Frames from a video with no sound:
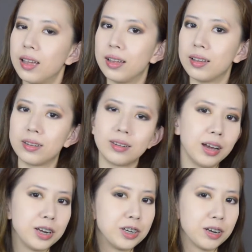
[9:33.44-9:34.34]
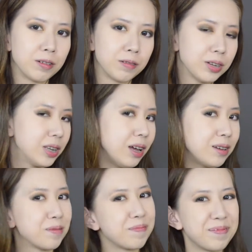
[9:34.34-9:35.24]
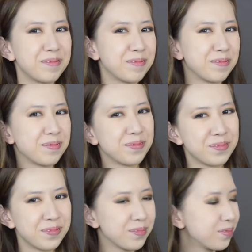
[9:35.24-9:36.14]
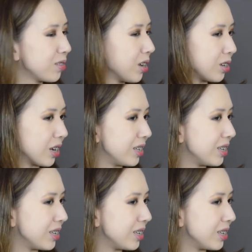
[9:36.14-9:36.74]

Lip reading: And the eyeshadow was done. As you can